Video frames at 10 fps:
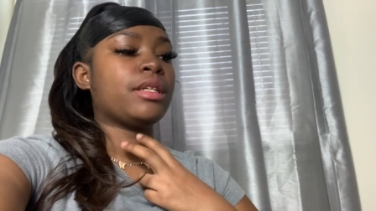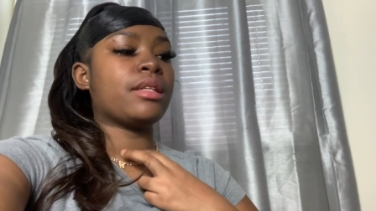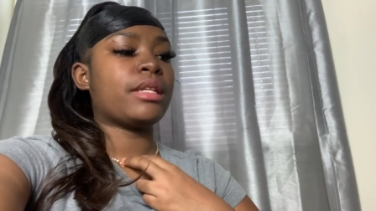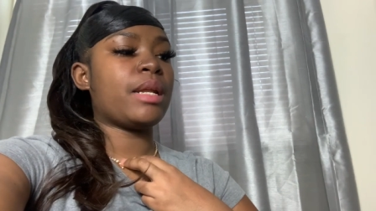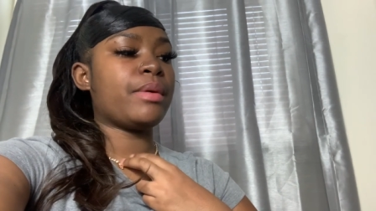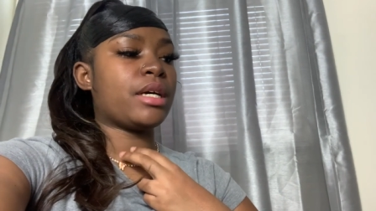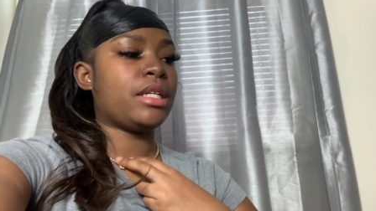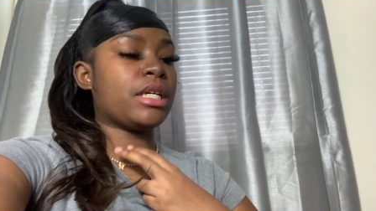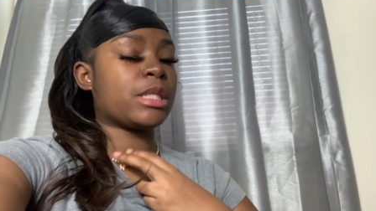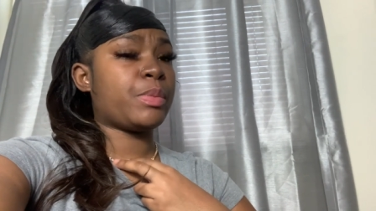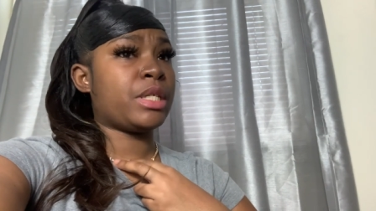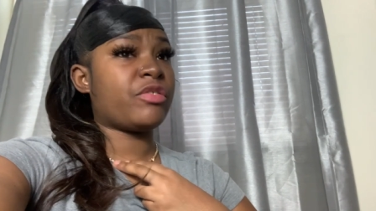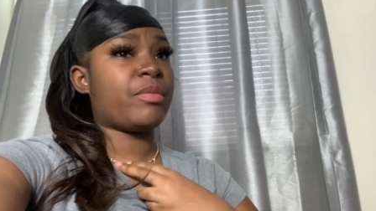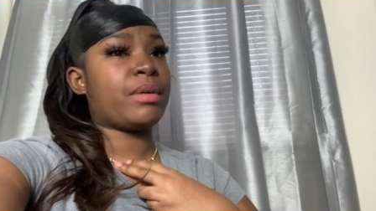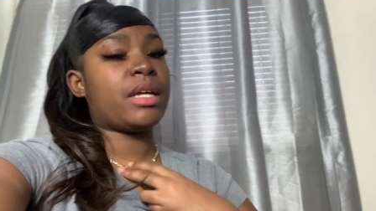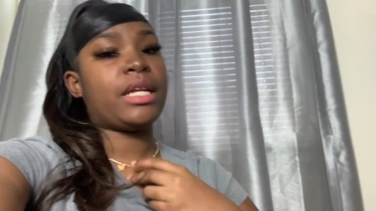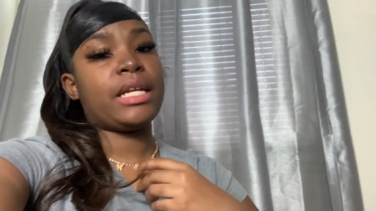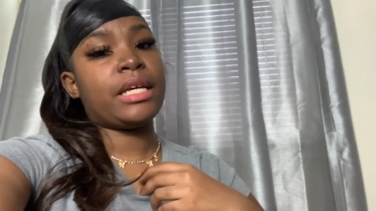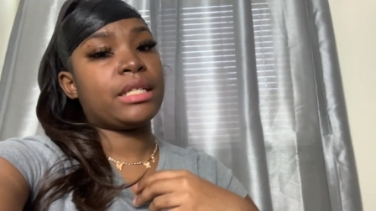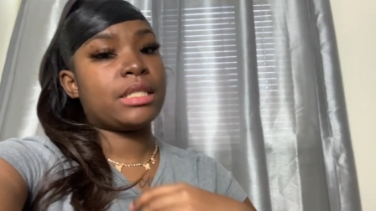that'd be a good little experience for me and
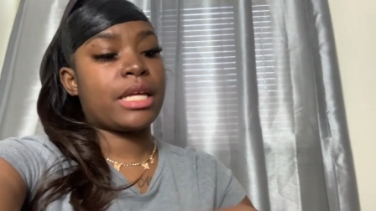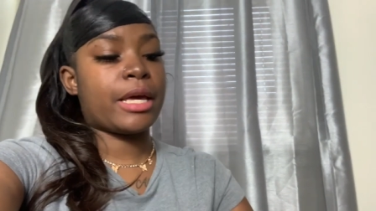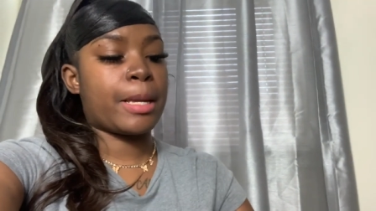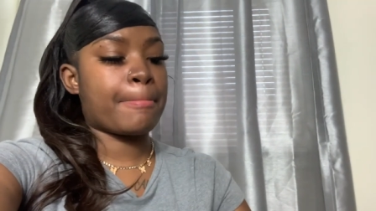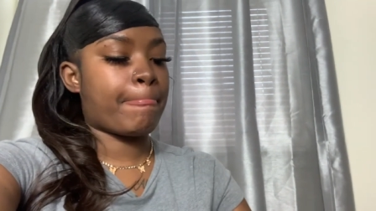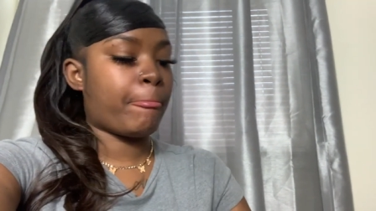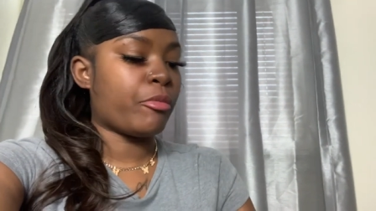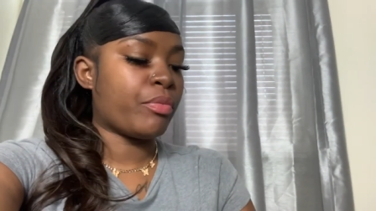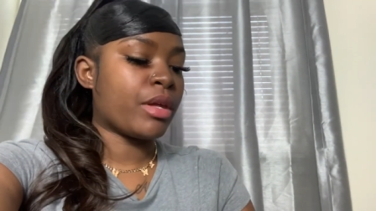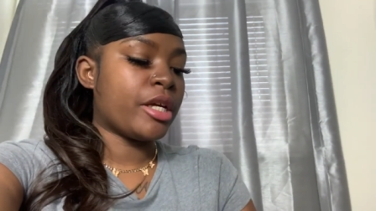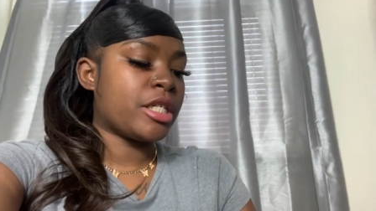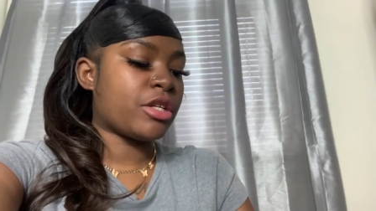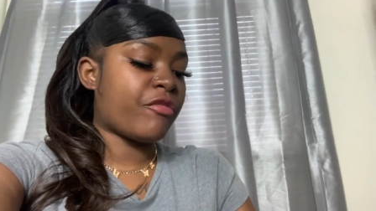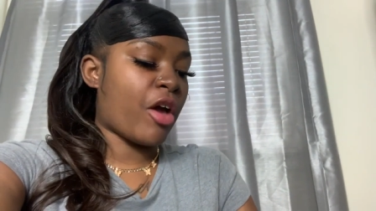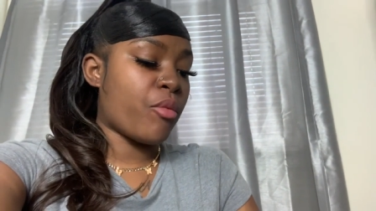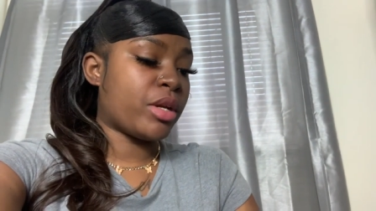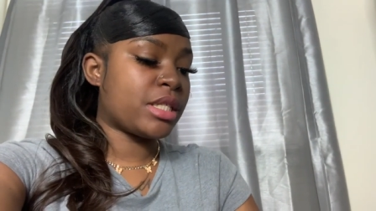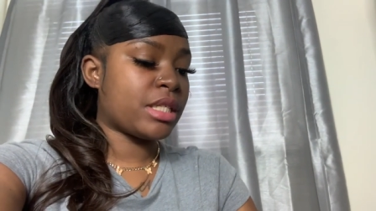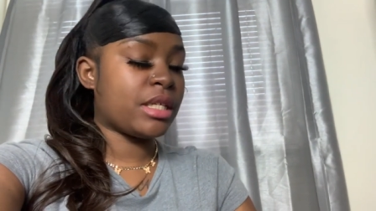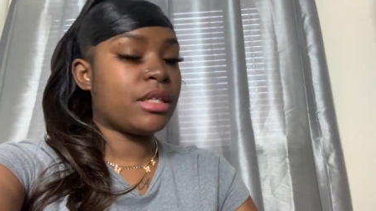Lele and Tay. So if y'all want to
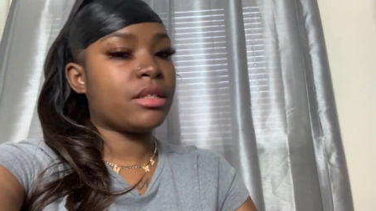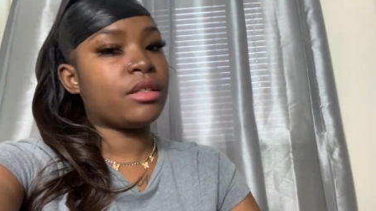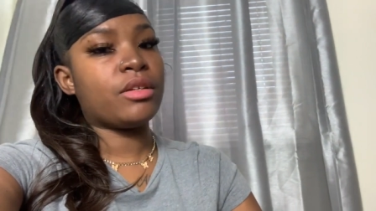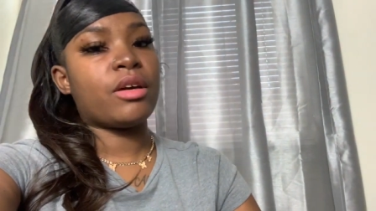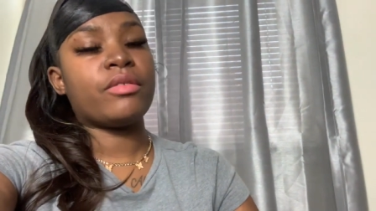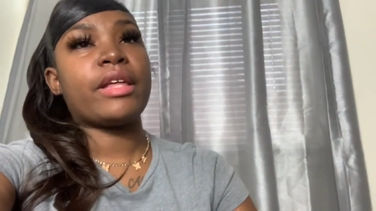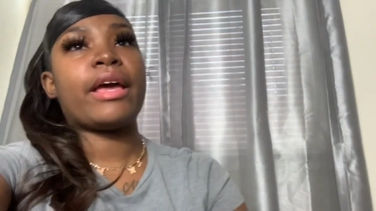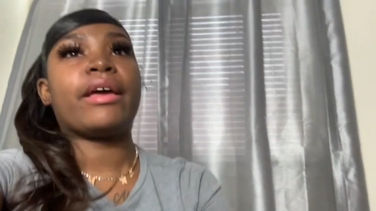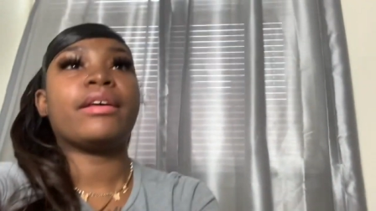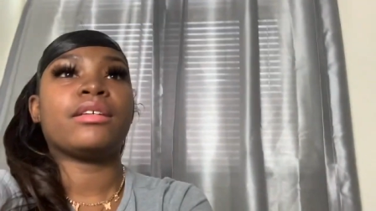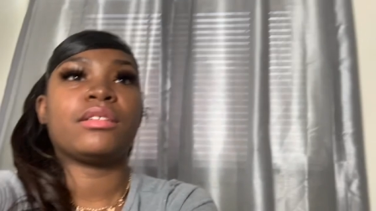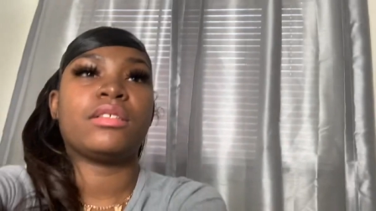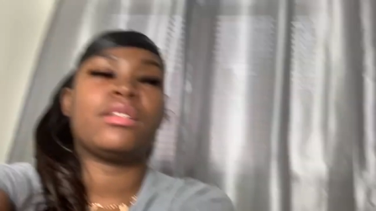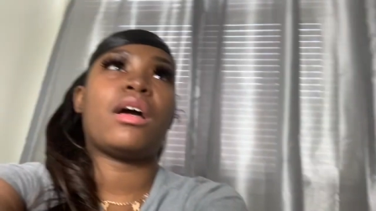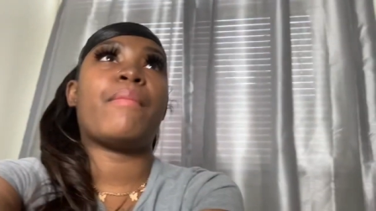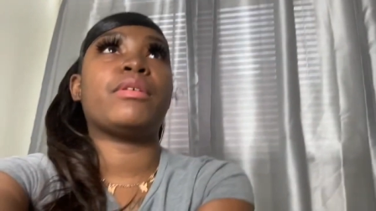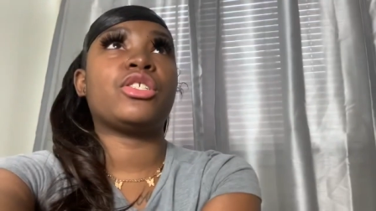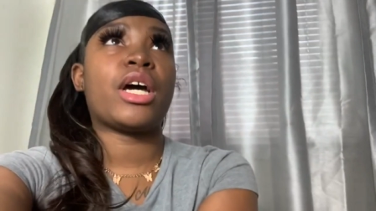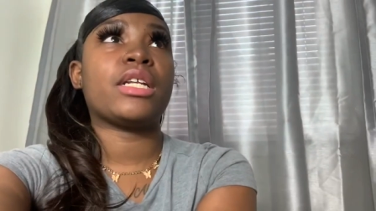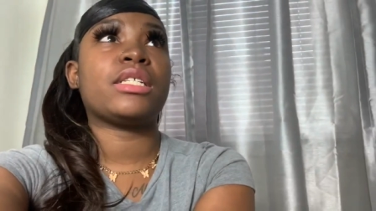see, you know, that, I'm gonna
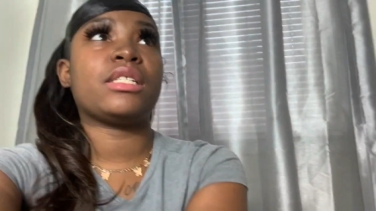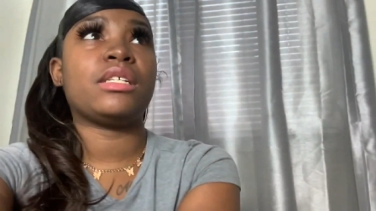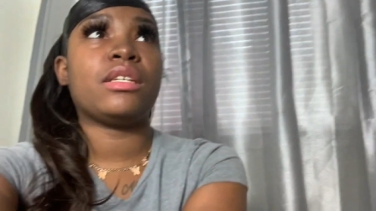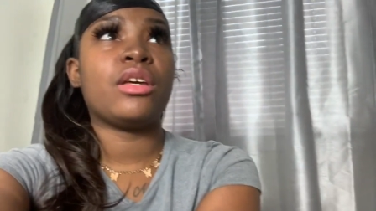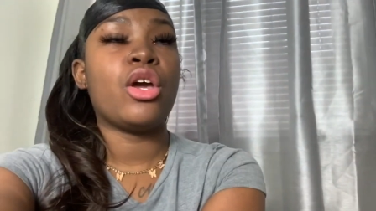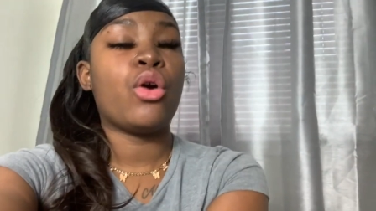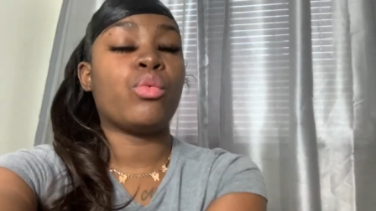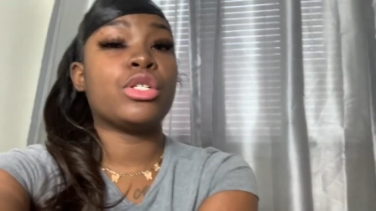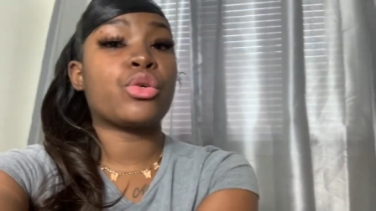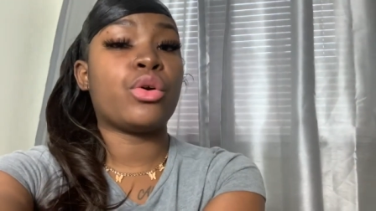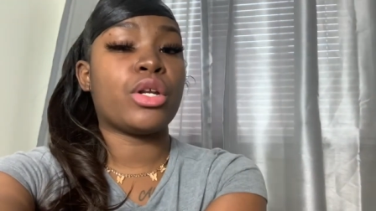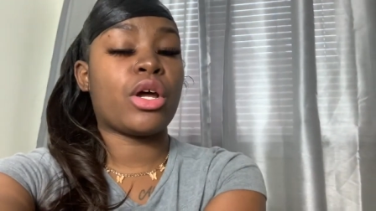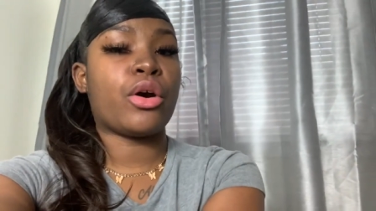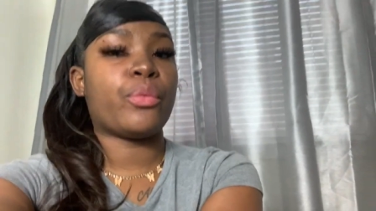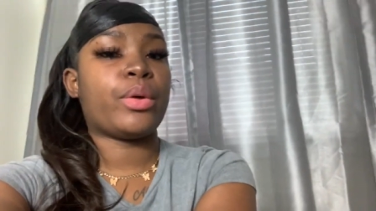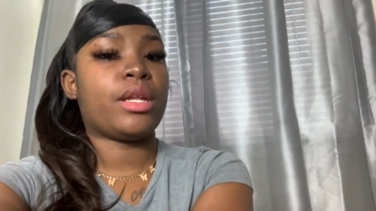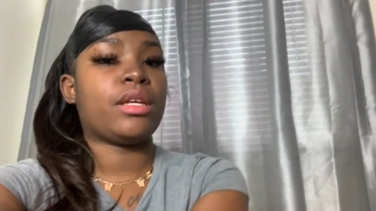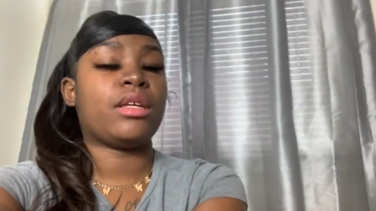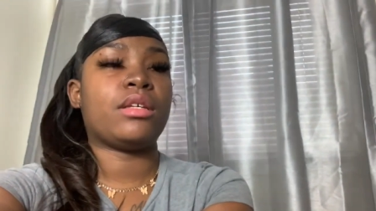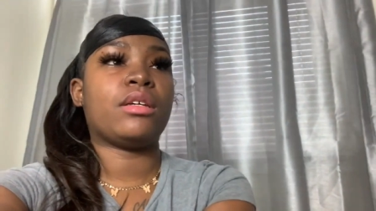try to see what's going on with
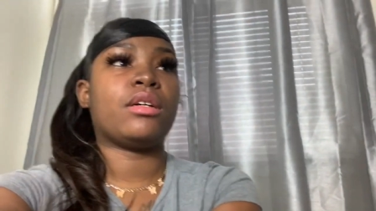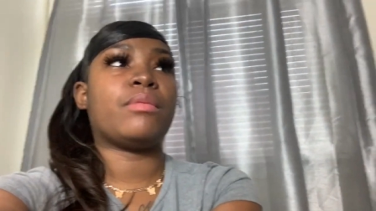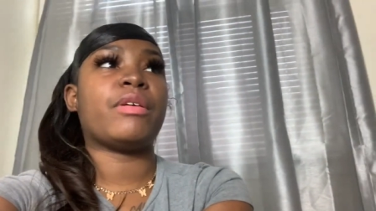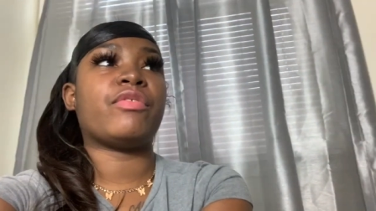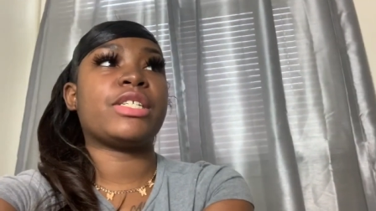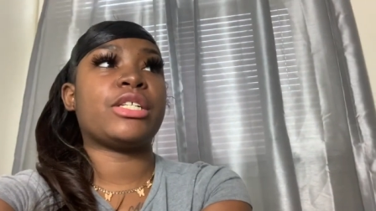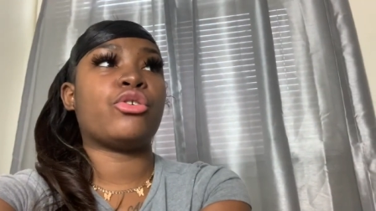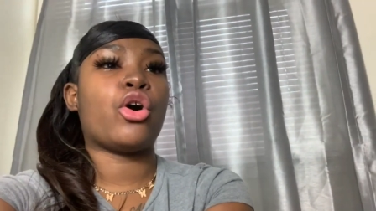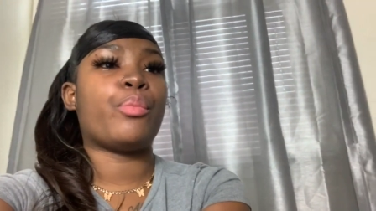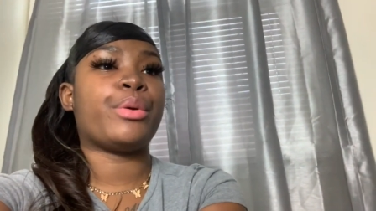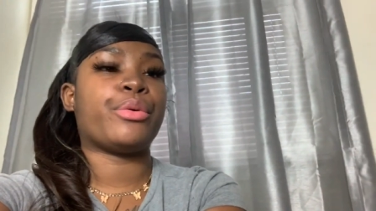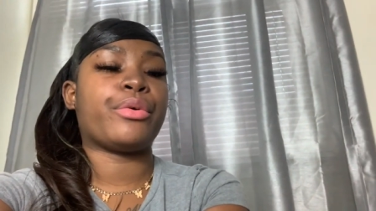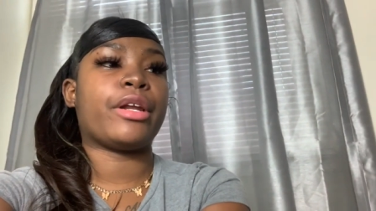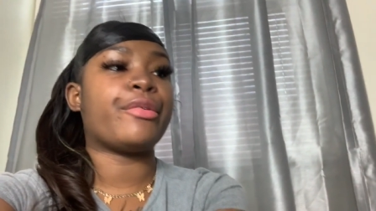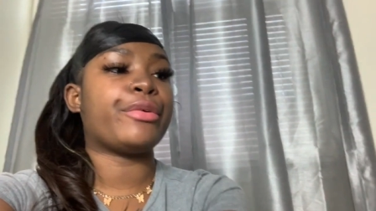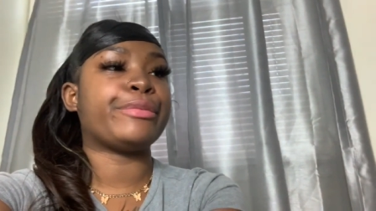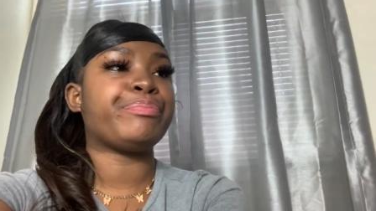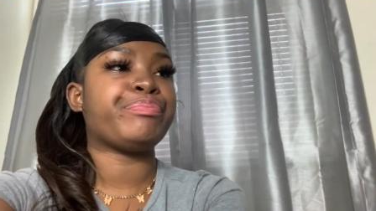it, if it's still open or whatever.